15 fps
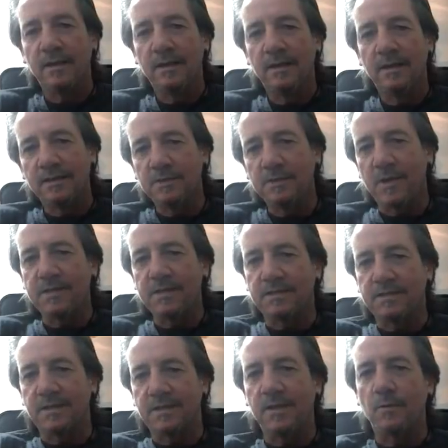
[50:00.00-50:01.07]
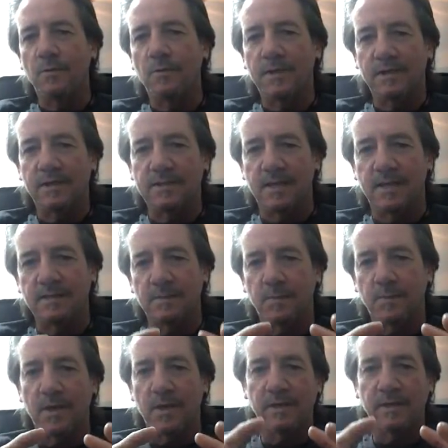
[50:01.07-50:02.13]
players today won't get the chance to play
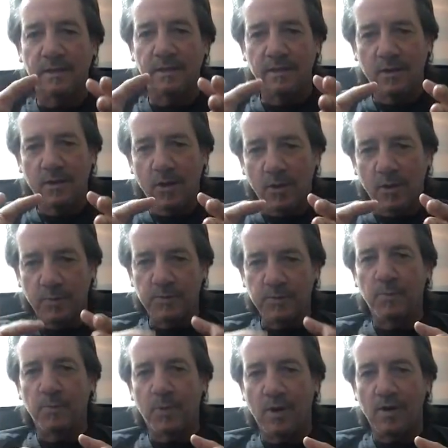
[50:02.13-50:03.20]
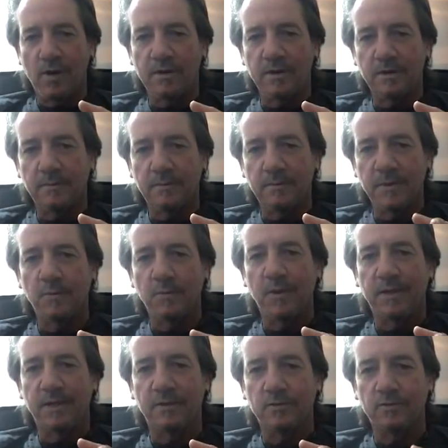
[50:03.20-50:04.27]
at Upton Park midweek
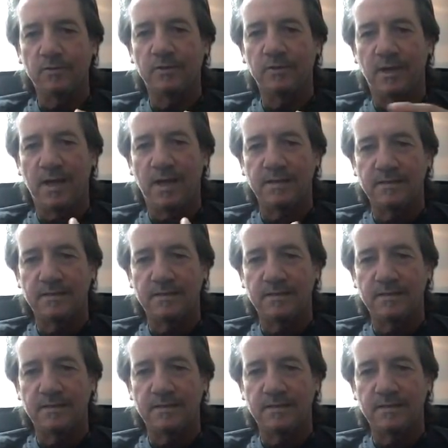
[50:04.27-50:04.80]
under the lights.